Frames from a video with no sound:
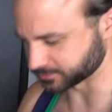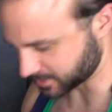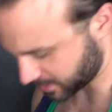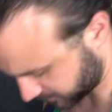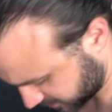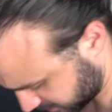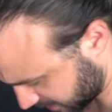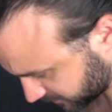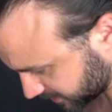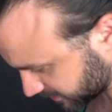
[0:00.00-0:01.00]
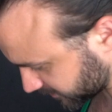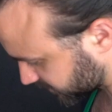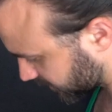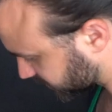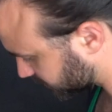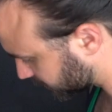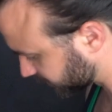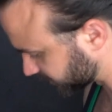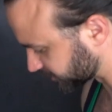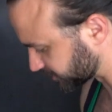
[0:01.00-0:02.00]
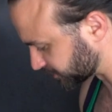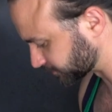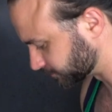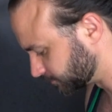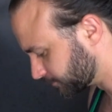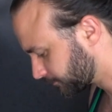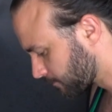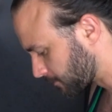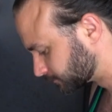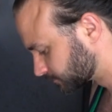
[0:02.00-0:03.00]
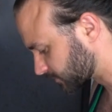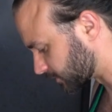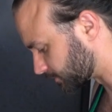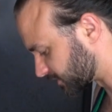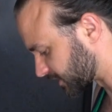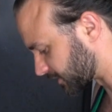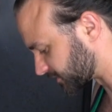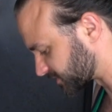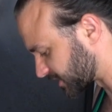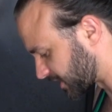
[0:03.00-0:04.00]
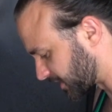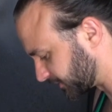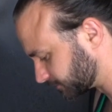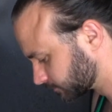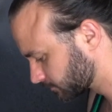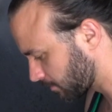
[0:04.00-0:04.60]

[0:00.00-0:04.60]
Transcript: We obviously have to get the salsa up in here, too. I'm going to put that on the side.